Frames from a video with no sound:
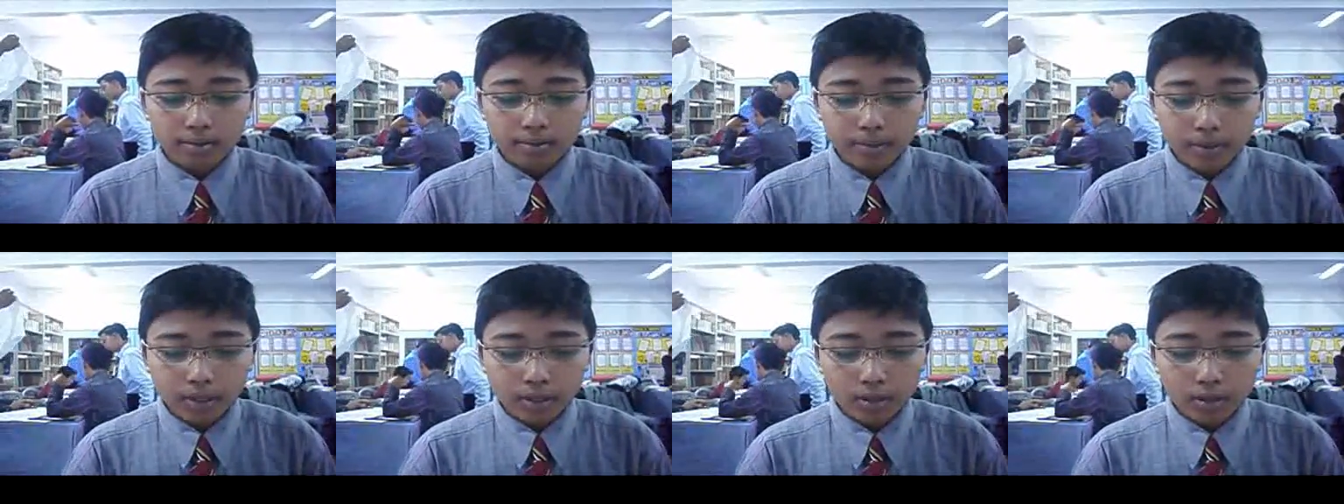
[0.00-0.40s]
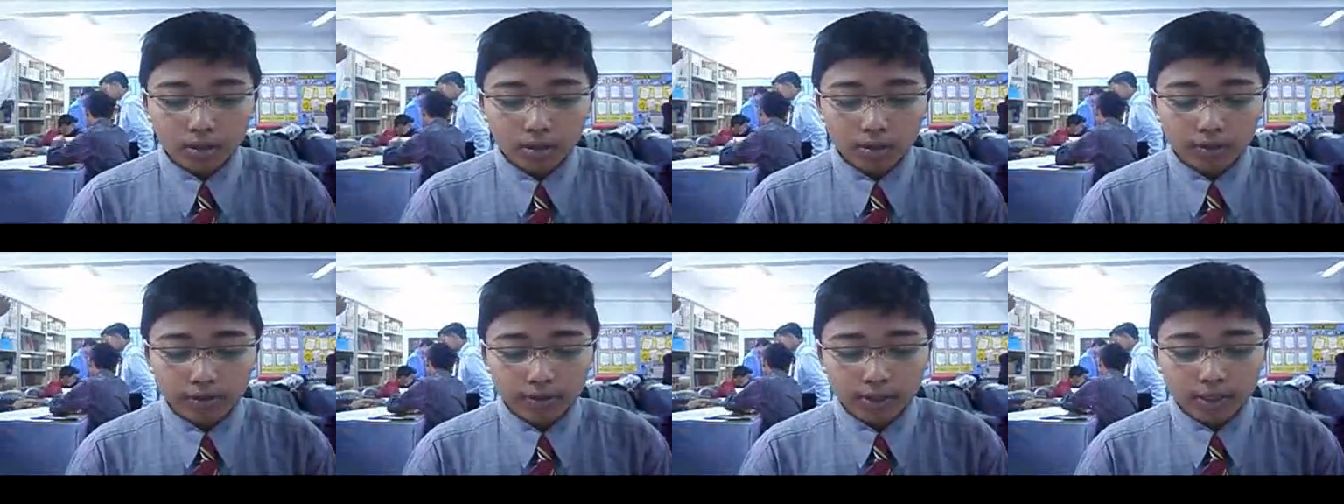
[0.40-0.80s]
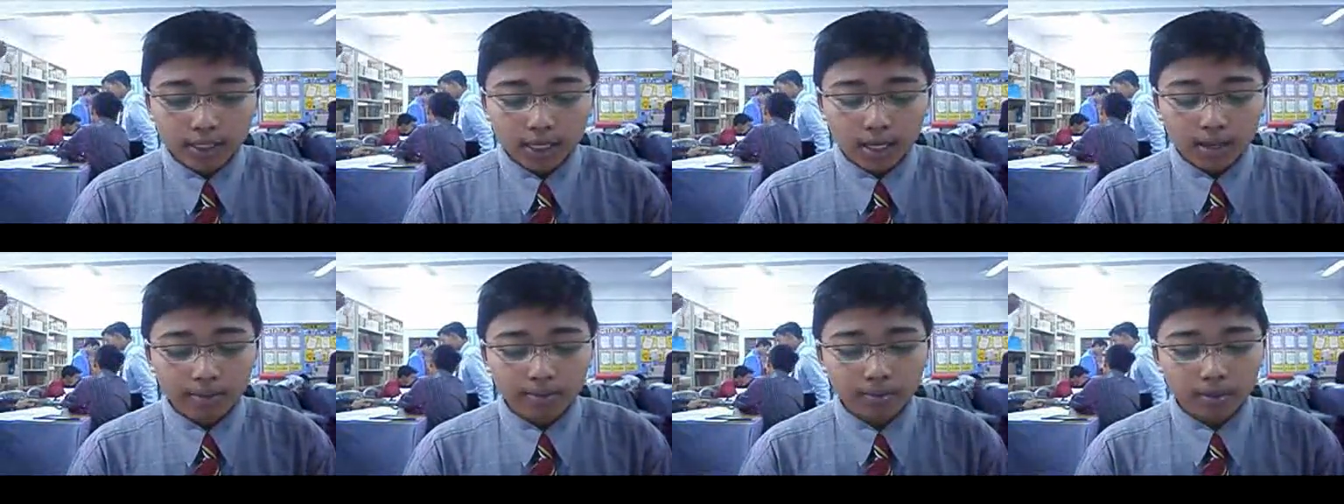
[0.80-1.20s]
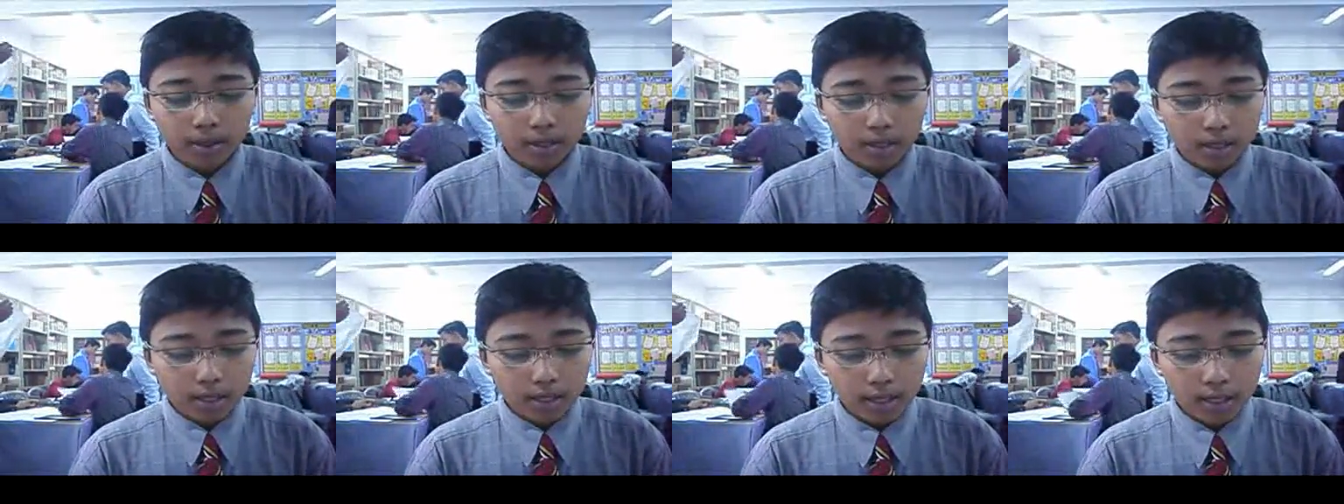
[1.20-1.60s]
but over time
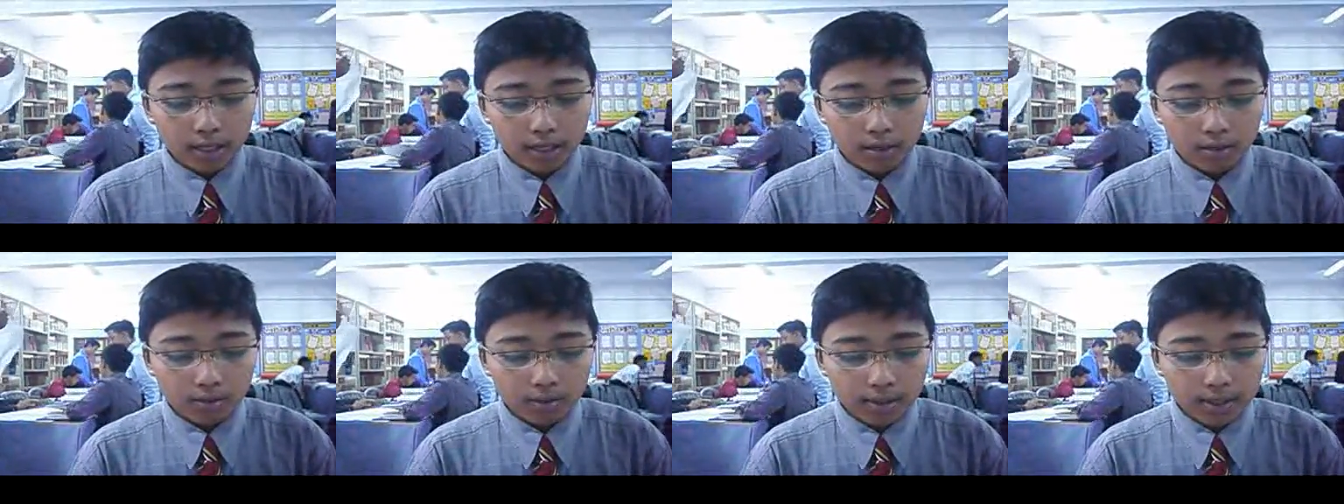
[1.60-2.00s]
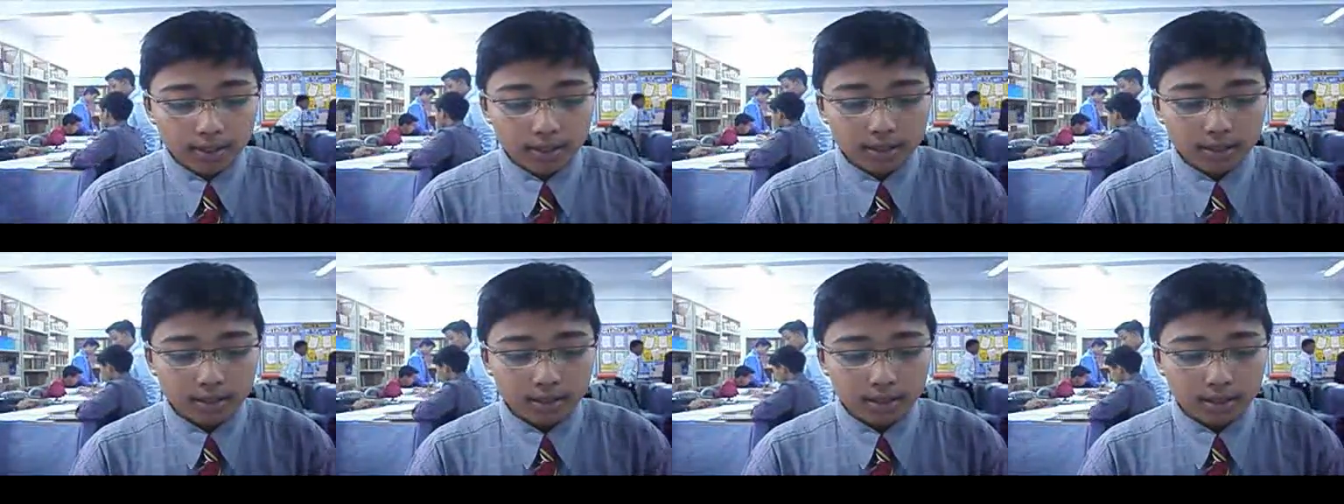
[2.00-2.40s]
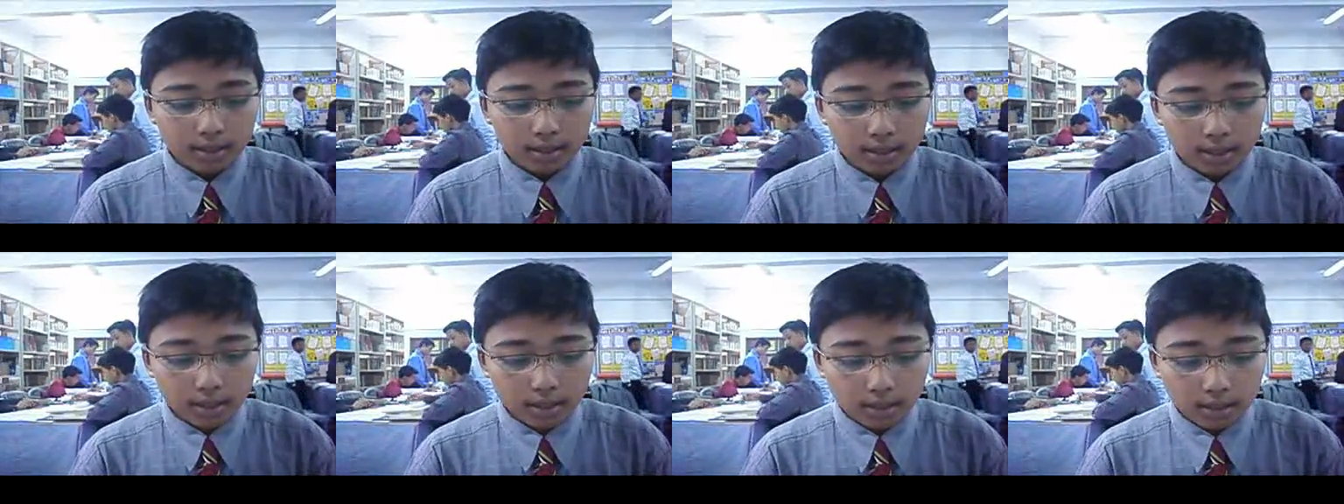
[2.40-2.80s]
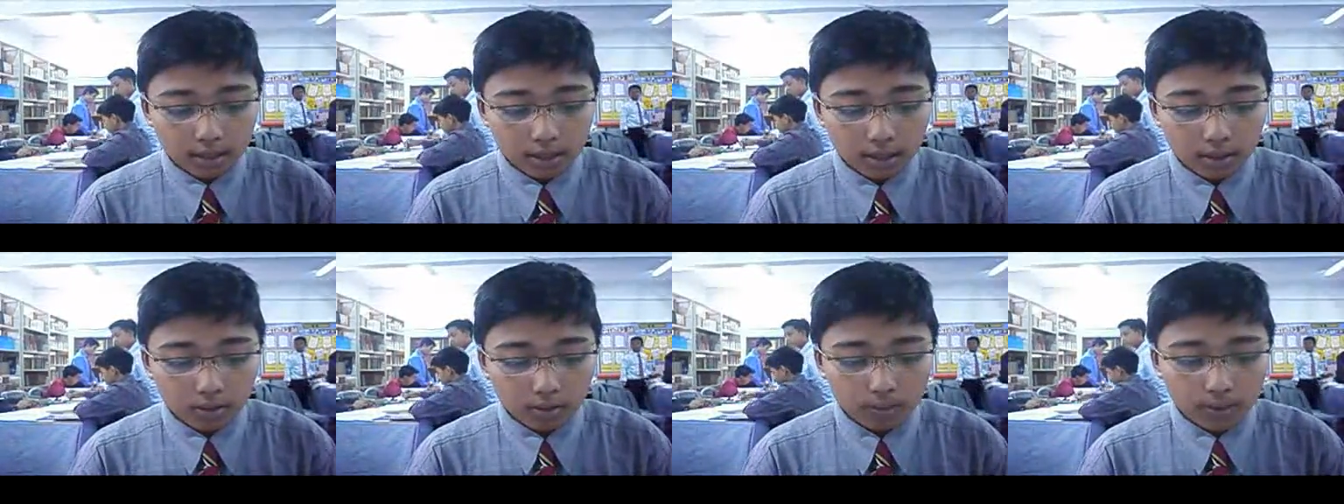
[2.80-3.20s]
it was
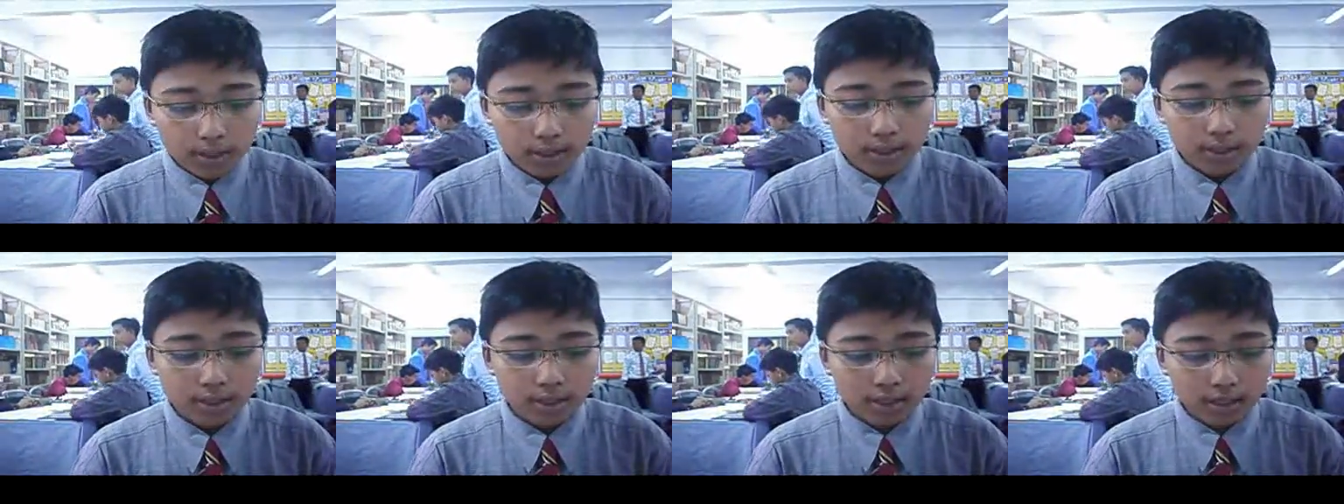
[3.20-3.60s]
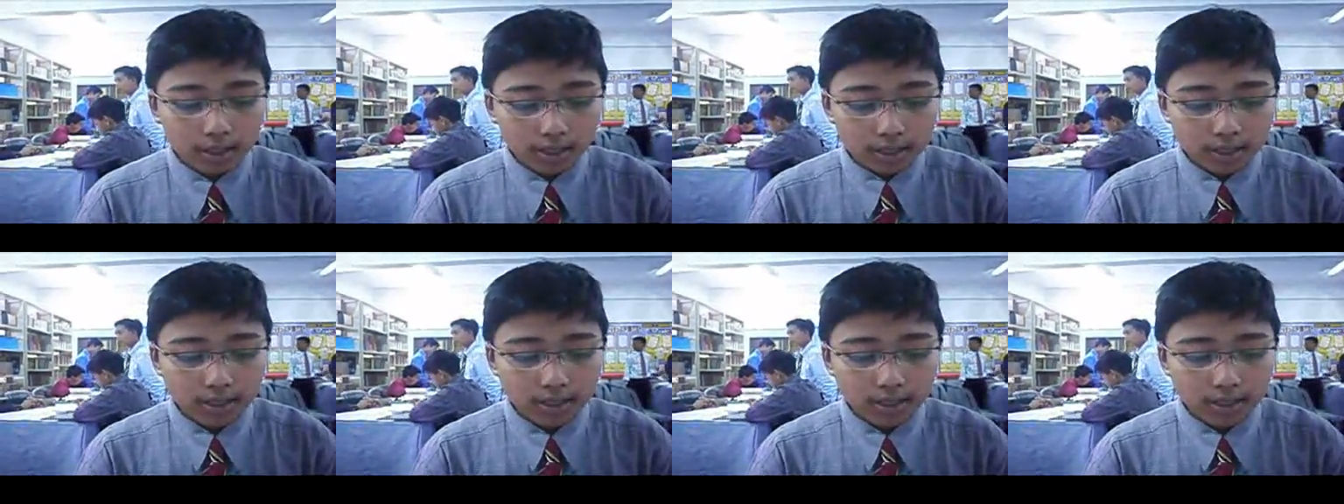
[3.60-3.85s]
easy